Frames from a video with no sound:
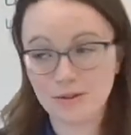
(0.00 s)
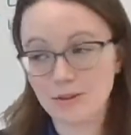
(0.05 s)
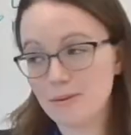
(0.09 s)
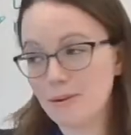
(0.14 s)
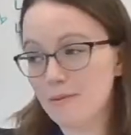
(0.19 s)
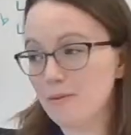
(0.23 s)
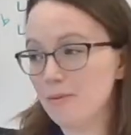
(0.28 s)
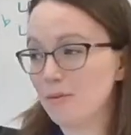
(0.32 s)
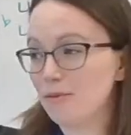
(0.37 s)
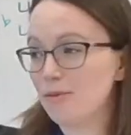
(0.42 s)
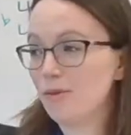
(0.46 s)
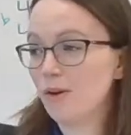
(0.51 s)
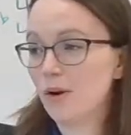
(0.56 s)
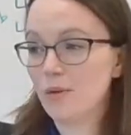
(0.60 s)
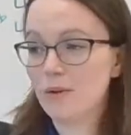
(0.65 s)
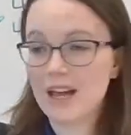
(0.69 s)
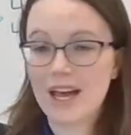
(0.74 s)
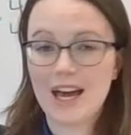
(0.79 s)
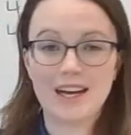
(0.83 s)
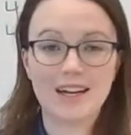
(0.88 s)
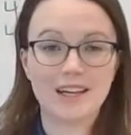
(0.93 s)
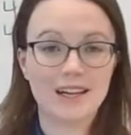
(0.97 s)
Remember before
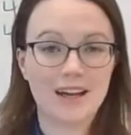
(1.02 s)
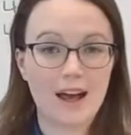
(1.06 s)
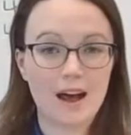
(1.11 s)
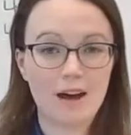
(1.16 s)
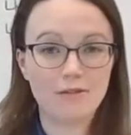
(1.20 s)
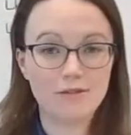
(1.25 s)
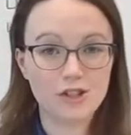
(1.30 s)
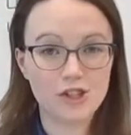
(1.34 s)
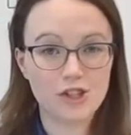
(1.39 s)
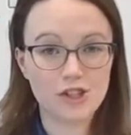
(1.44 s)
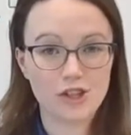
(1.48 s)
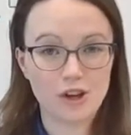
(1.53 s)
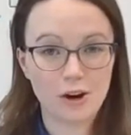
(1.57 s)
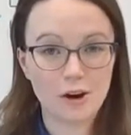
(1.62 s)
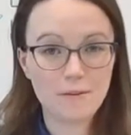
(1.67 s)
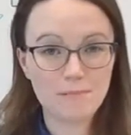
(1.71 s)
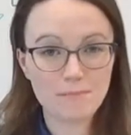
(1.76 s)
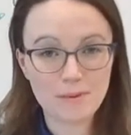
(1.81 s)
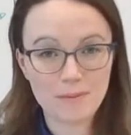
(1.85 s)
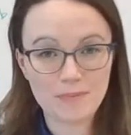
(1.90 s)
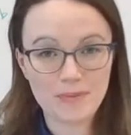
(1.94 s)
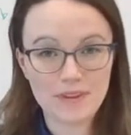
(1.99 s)
we had an F
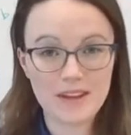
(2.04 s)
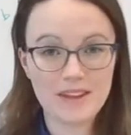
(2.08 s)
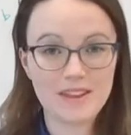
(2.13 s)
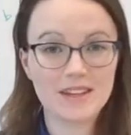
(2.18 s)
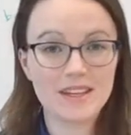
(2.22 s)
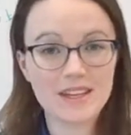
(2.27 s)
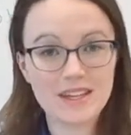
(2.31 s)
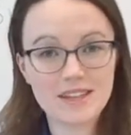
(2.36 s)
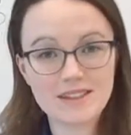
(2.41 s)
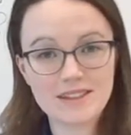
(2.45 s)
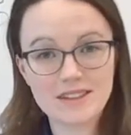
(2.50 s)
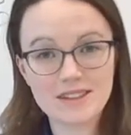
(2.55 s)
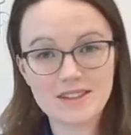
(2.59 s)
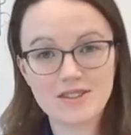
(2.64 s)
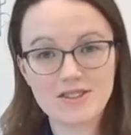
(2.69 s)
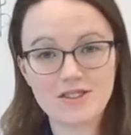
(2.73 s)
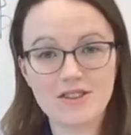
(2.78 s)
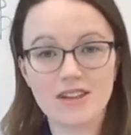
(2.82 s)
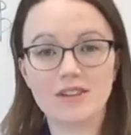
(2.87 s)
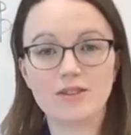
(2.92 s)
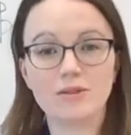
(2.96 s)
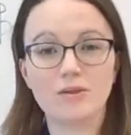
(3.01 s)
sharp in the key
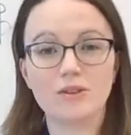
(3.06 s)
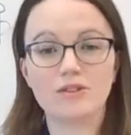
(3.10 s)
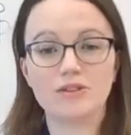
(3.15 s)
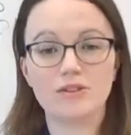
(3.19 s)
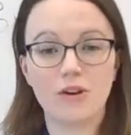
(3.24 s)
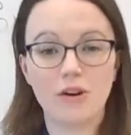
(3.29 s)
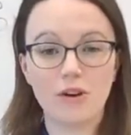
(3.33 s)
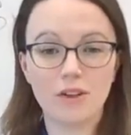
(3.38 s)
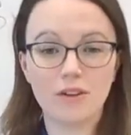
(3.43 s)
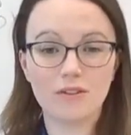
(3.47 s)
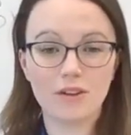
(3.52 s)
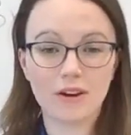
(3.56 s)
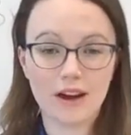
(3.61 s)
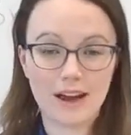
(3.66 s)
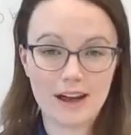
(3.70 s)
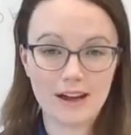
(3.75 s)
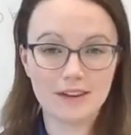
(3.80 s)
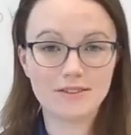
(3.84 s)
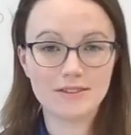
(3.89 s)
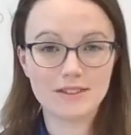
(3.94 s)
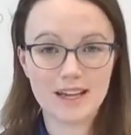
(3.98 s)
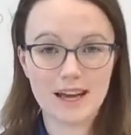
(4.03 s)
signature that told us all of our
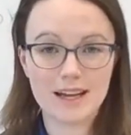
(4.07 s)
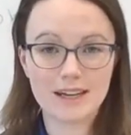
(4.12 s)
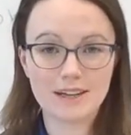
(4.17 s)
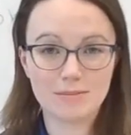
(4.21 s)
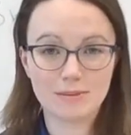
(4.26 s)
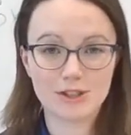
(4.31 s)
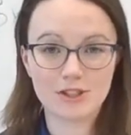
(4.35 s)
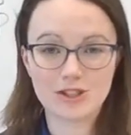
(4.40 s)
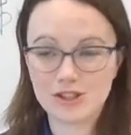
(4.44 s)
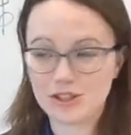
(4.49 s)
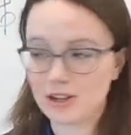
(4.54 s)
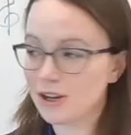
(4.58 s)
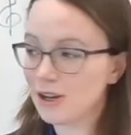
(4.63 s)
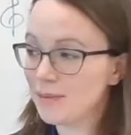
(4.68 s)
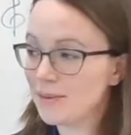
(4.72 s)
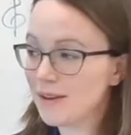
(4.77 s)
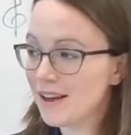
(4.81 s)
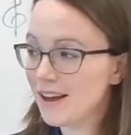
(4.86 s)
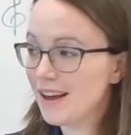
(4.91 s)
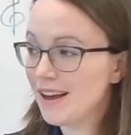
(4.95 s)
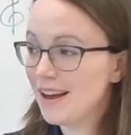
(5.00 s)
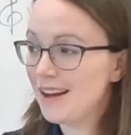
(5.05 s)
F's had to be sharp?